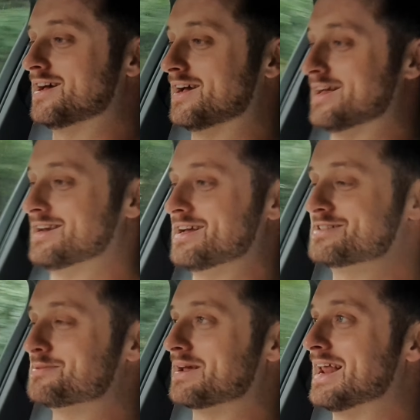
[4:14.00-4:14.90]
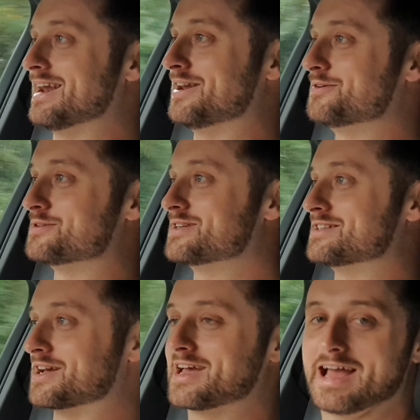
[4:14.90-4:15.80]
it needs to be let loose.
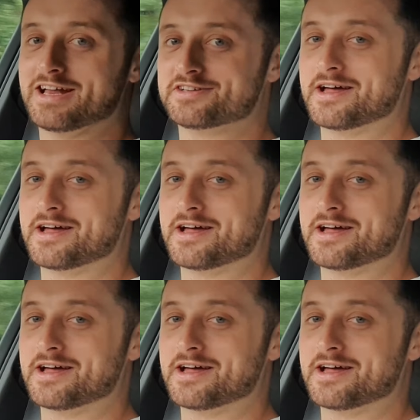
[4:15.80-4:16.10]
It's a caged